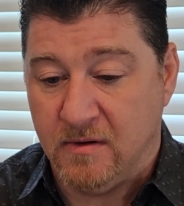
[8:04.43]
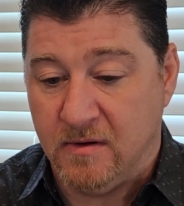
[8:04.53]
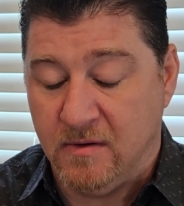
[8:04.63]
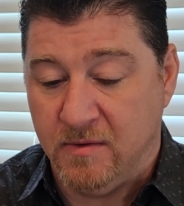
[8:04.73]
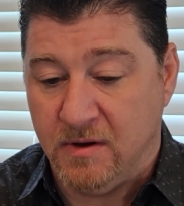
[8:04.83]

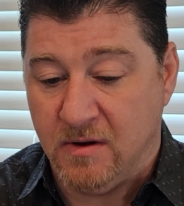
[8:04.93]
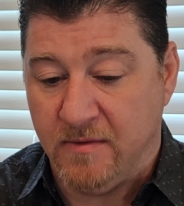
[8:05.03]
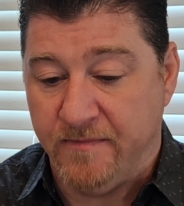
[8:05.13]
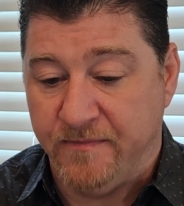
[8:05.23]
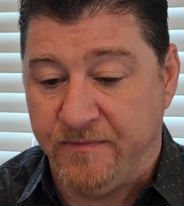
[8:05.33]
here we go.
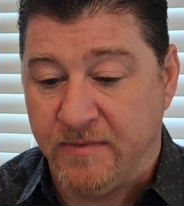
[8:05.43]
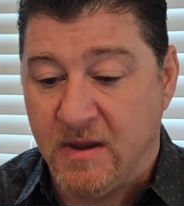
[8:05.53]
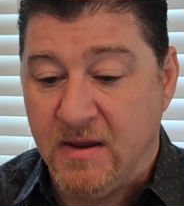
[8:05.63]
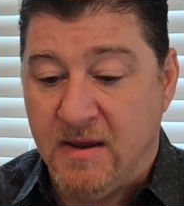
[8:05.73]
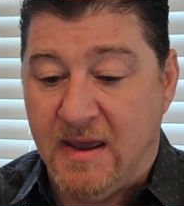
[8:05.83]

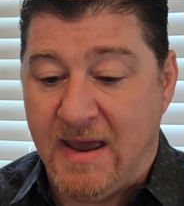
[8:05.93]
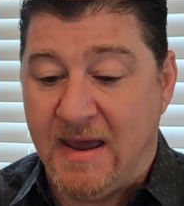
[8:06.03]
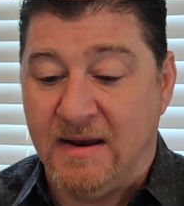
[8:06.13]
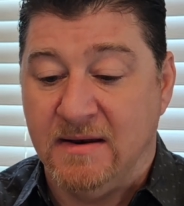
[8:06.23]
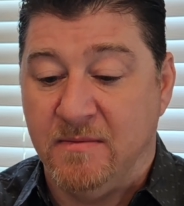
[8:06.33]

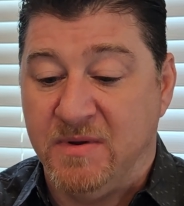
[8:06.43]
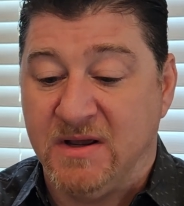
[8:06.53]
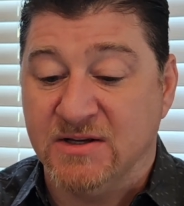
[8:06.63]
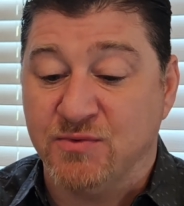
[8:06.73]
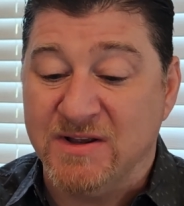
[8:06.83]
And
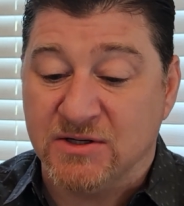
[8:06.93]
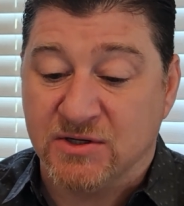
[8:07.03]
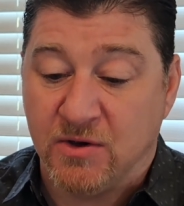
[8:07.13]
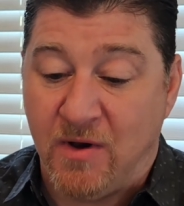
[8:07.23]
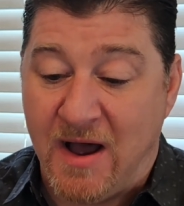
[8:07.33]
because rates are
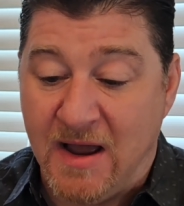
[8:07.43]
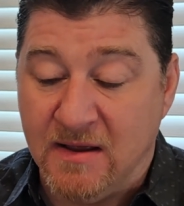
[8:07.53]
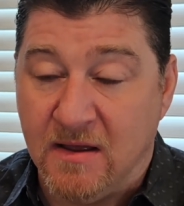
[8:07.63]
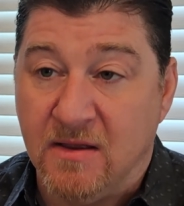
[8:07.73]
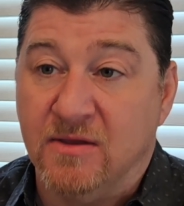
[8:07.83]
so
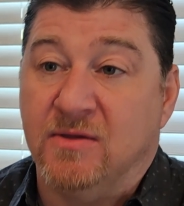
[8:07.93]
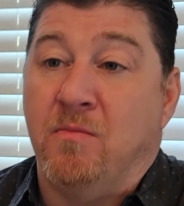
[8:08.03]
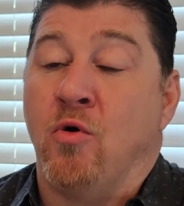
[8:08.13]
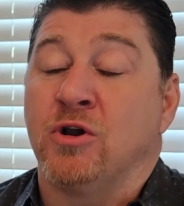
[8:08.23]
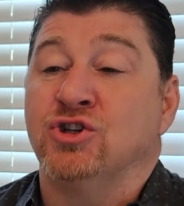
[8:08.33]
high,
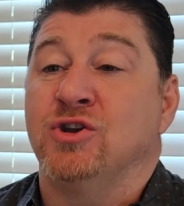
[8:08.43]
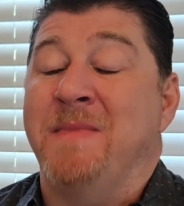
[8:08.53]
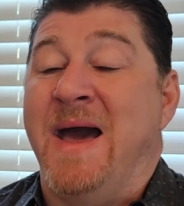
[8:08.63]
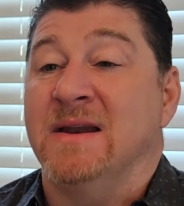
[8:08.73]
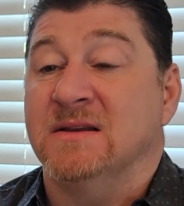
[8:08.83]
mortgage
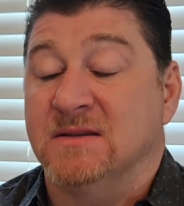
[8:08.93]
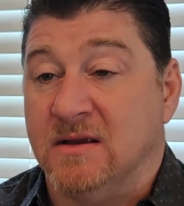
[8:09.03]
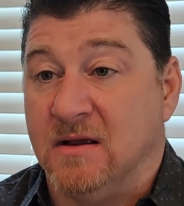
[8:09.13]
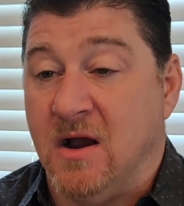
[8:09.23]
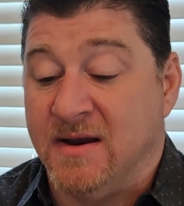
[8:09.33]
demand
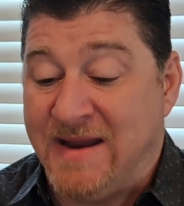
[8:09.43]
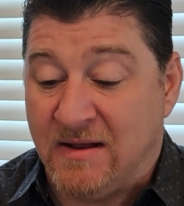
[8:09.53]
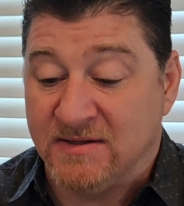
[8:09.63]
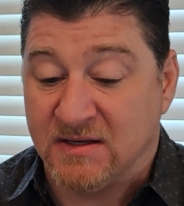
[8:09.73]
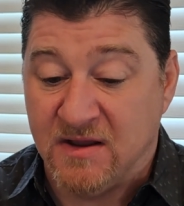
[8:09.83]
has gone
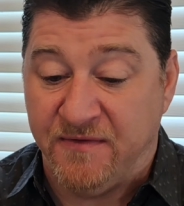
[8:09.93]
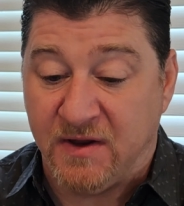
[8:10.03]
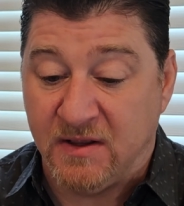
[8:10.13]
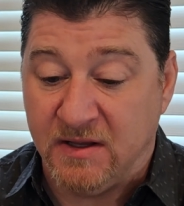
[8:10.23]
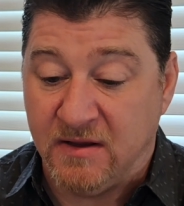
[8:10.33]
down
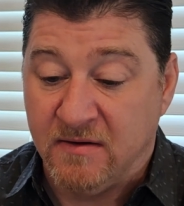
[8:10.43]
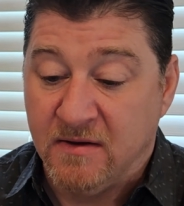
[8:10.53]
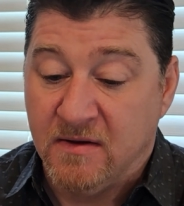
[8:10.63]
significantly.